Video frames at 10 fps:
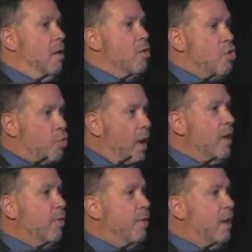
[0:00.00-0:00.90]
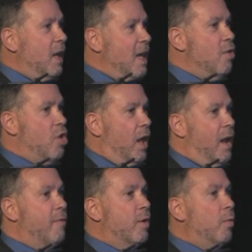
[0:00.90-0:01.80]
Strengthen each and
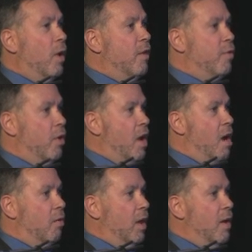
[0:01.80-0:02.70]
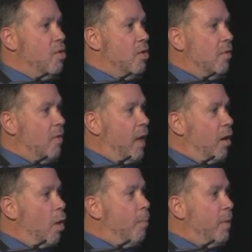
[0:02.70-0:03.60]
every one of your congregations and
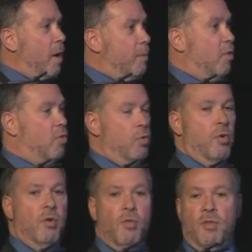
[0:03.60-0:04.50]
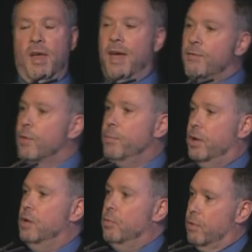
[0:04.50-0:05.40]
open up its doors to
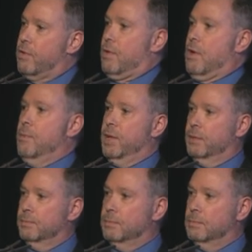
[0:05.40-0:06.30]
everybody who wants to come in.